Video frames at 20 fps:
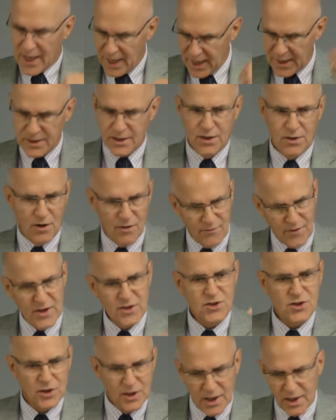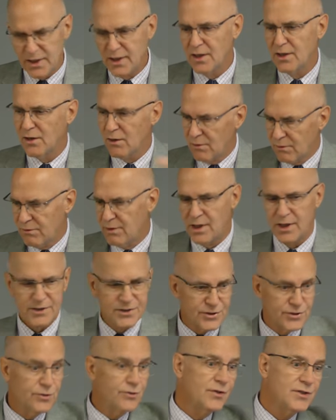And you know, eventually, you know, uh,
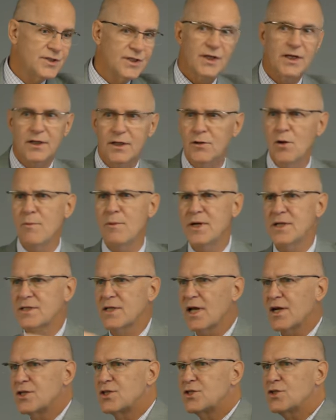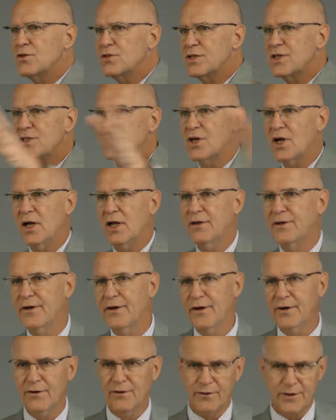Susie, nobody's got a Susie child
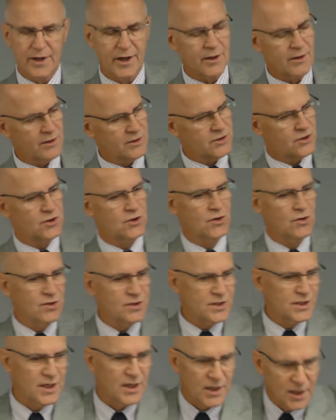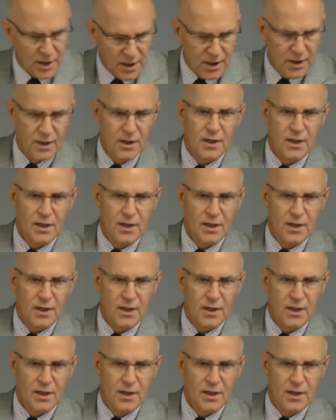here? Okay, good, Susie.